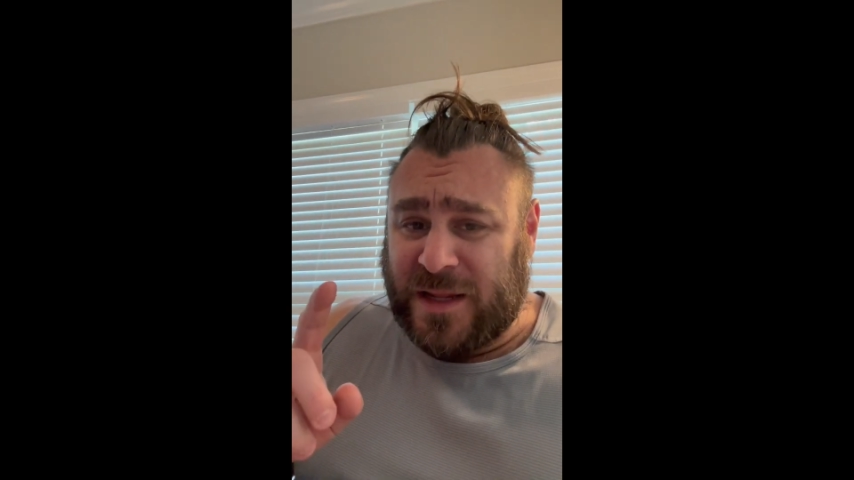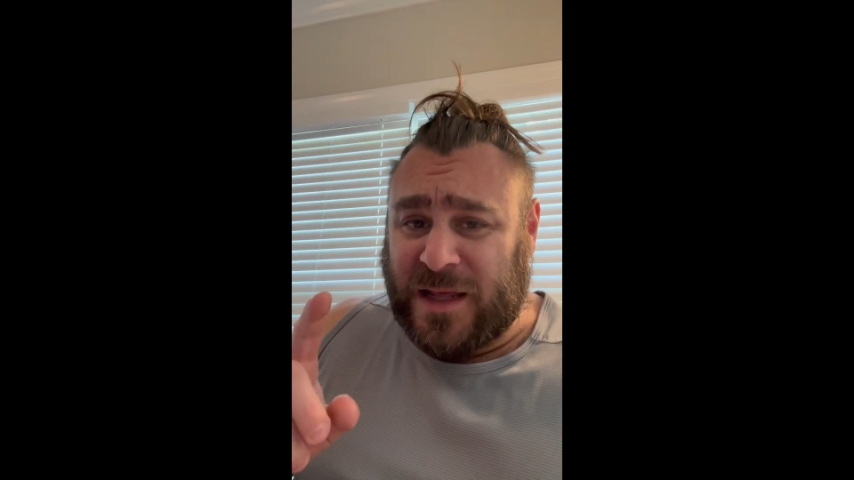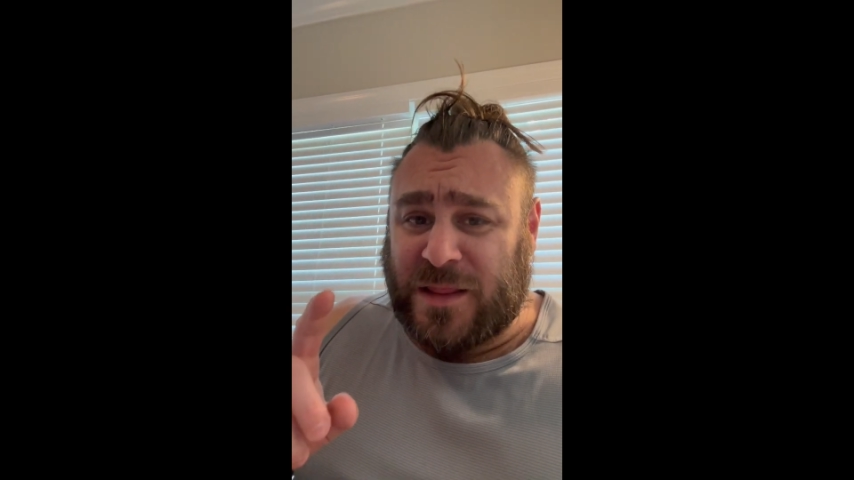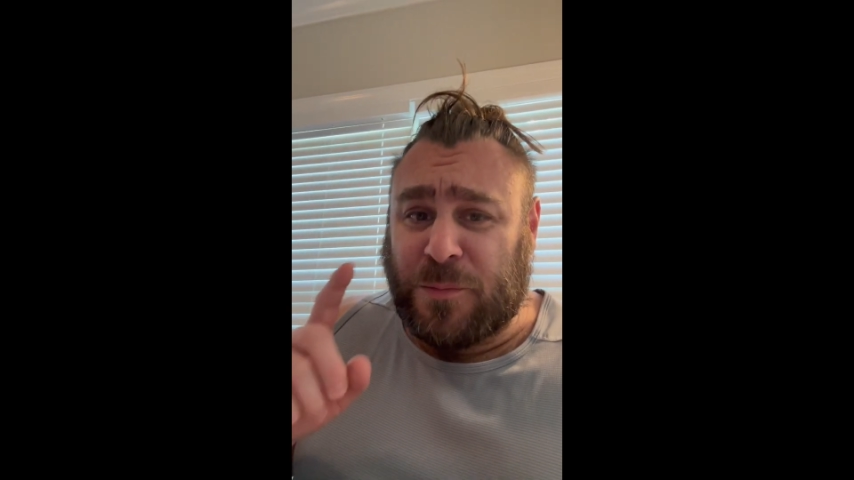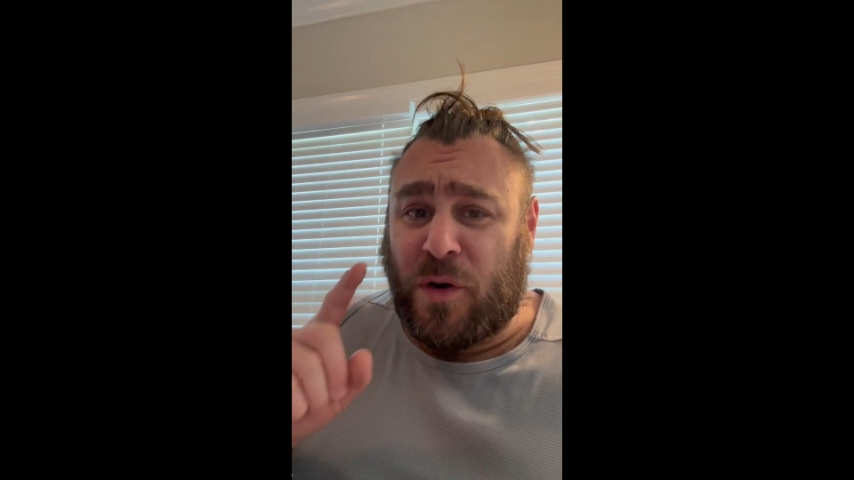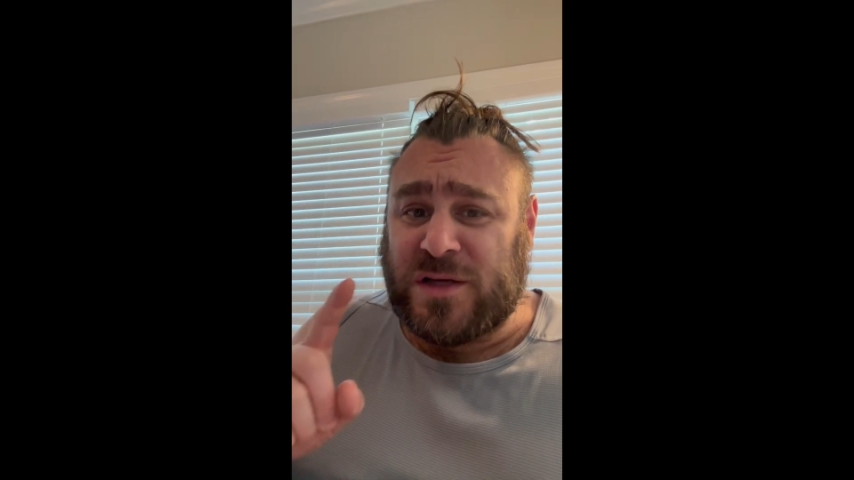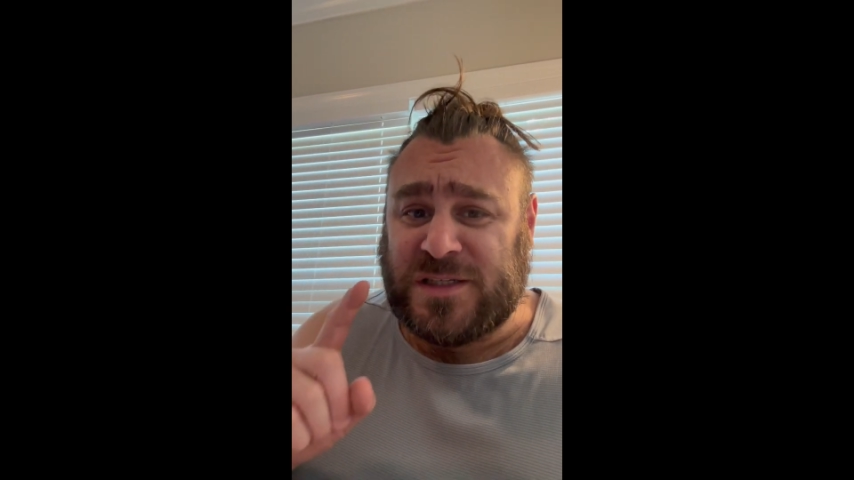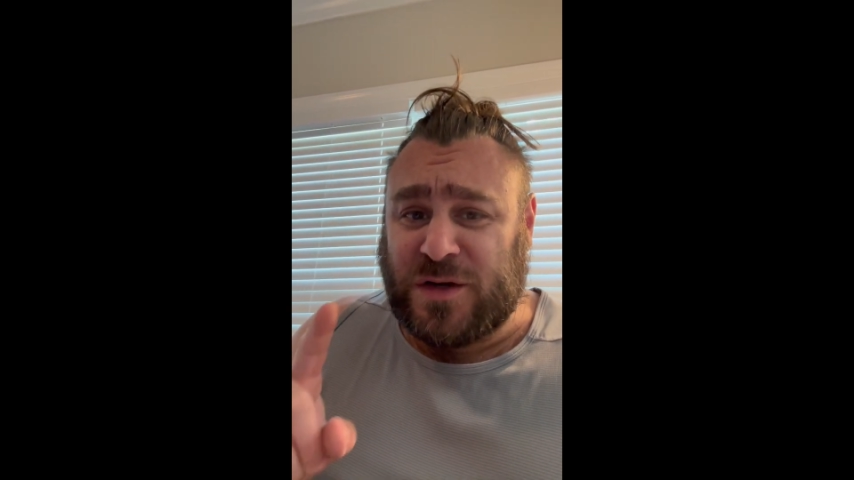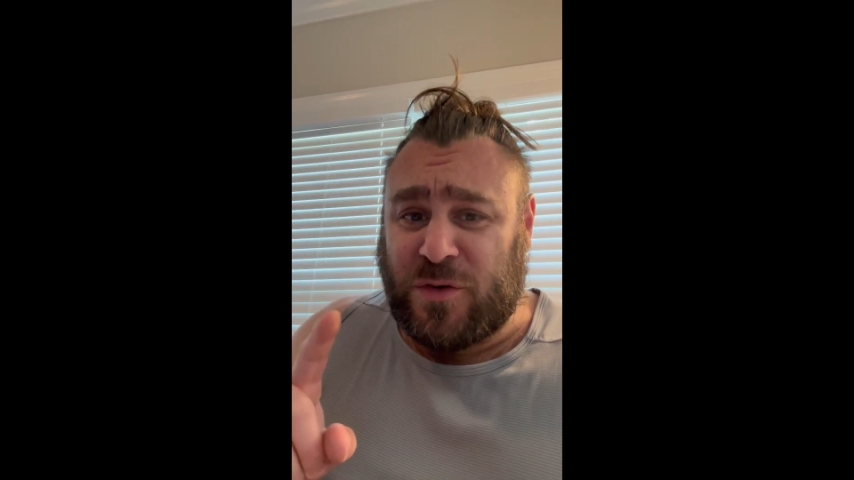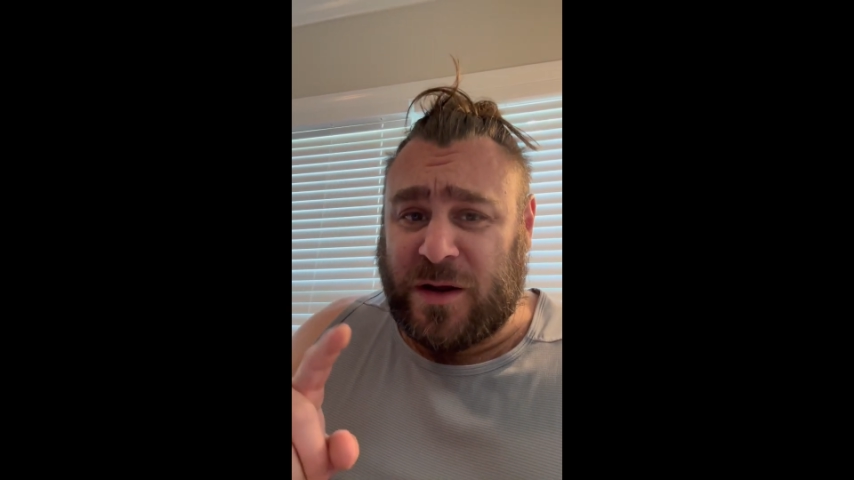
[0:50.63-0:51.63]
eat the
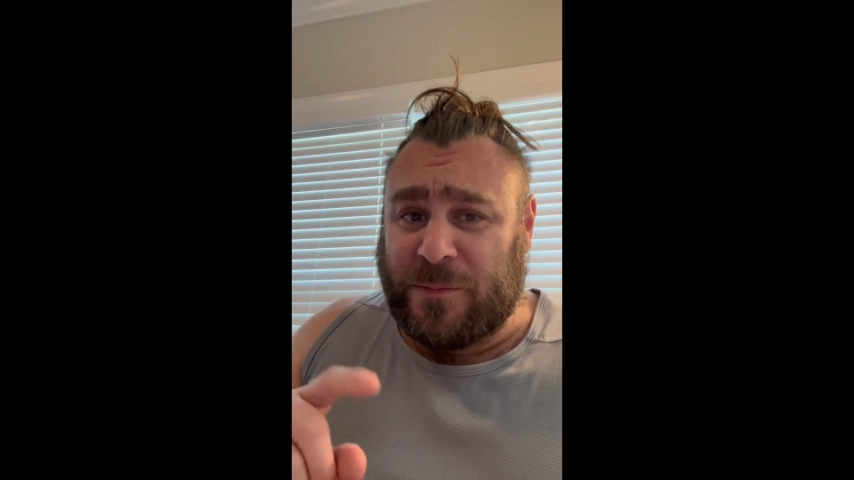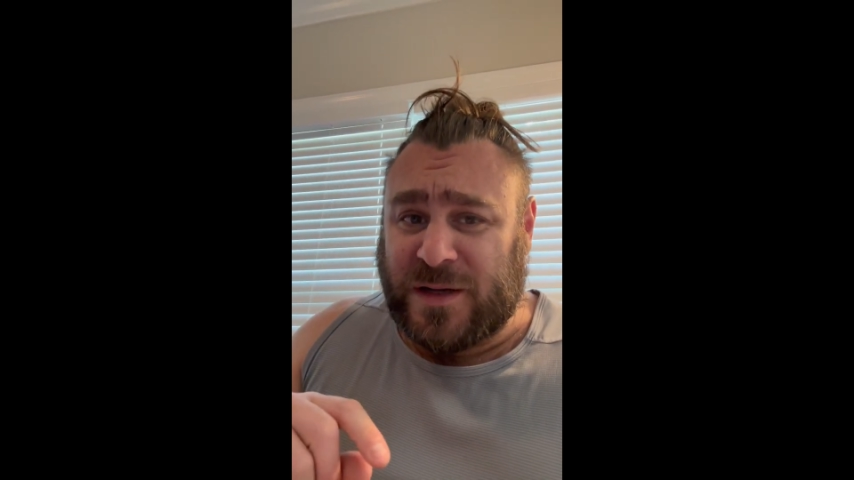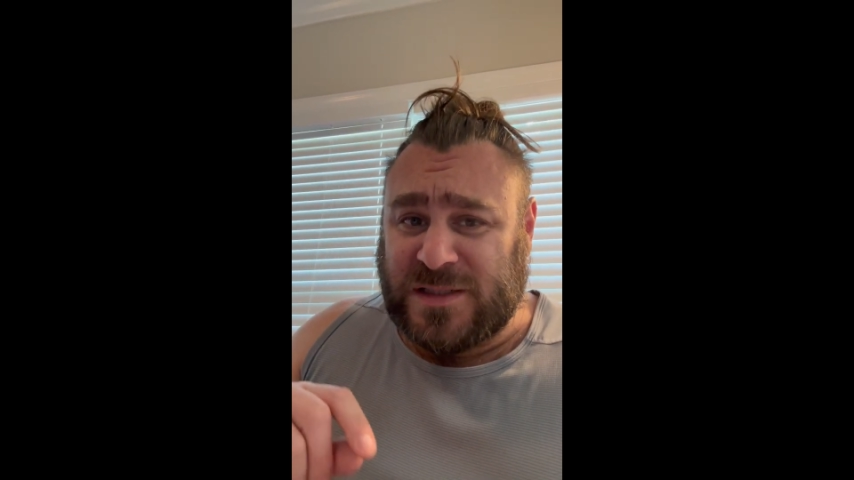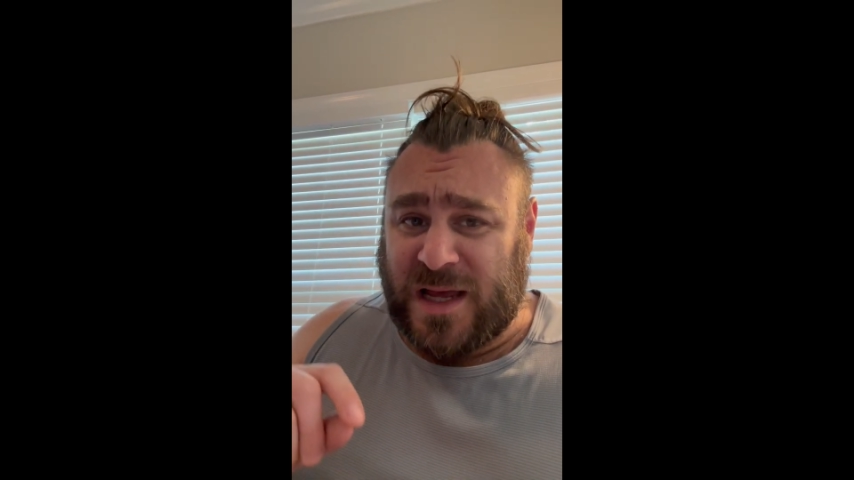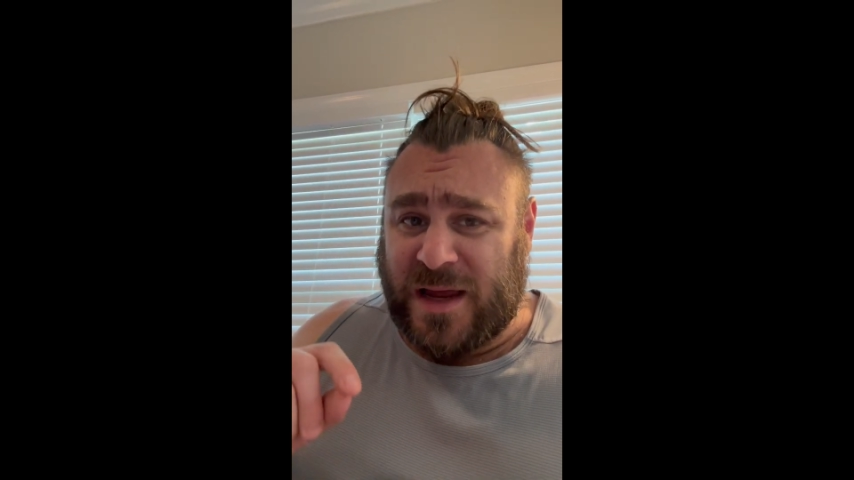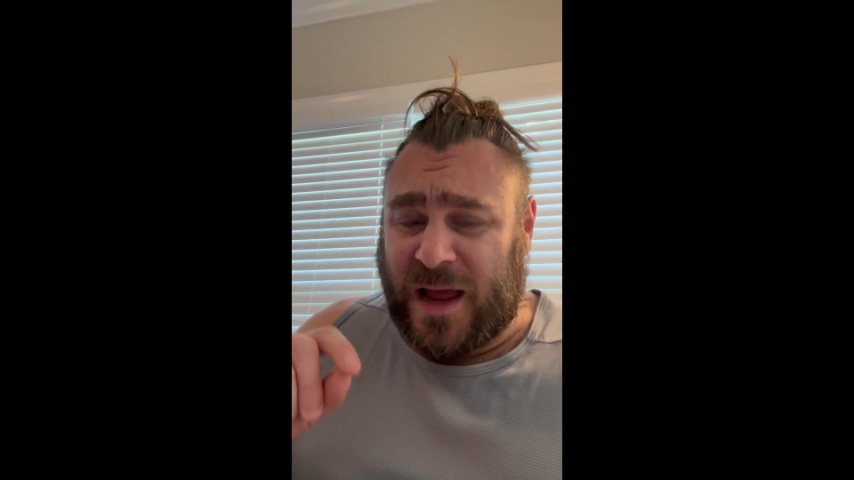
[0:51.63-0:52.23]
Boston cream because I,